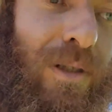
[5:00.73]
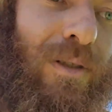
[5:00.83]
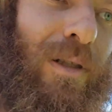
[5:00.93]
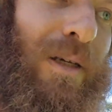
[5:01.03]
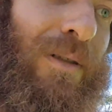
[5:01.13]

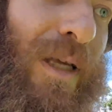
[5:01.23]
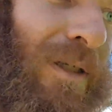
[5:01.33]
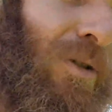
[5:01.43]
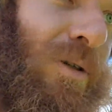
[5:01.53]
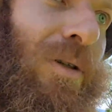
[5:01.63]
it's not
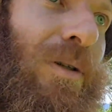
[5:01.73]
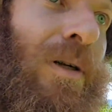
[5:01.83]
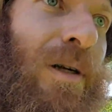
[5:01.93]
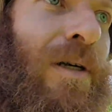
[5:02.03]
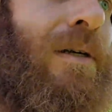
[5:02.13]
natural,
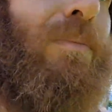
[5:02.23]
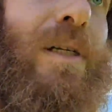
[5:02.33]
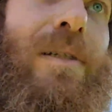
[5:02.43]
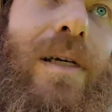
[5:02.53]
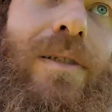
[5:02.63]
but
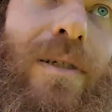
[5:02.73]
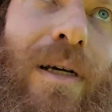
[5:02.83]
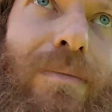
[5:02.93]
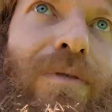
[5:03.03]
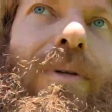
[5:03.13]
it does
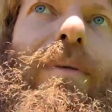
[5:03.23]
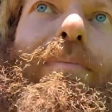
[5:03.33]
come from a